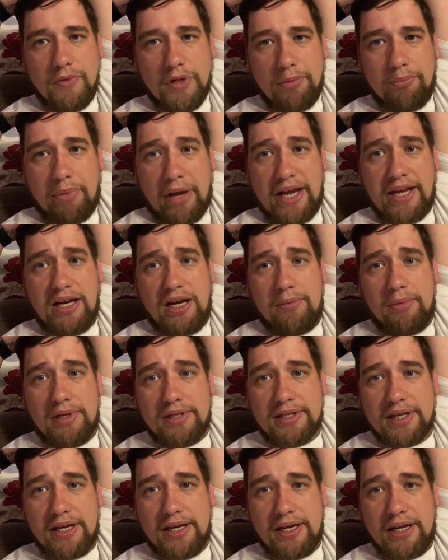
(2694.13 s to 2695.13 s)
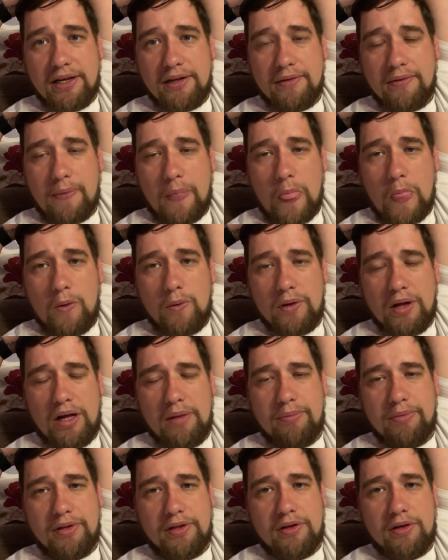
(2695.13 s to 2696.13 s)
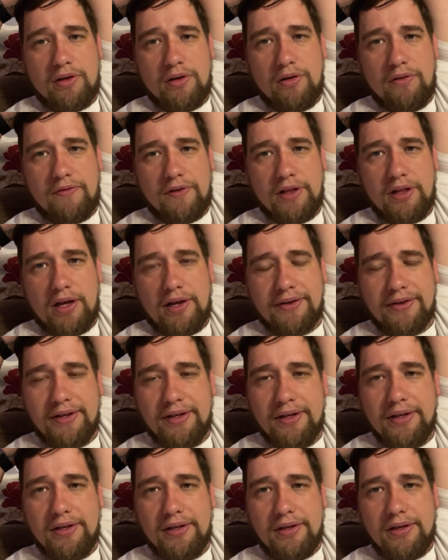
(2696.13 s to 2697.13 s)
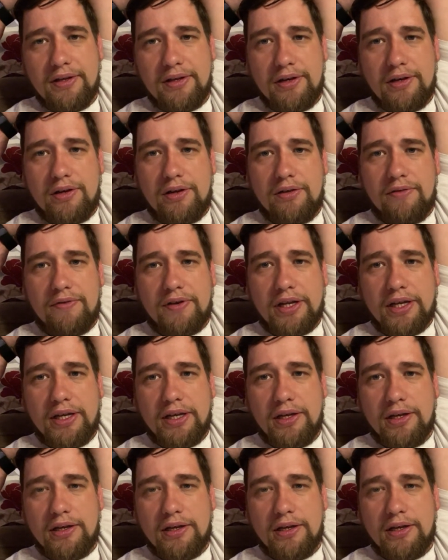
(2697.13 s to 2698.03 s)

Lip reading: Pineapple cider. Oh, that'll be lovely, that. Lovely.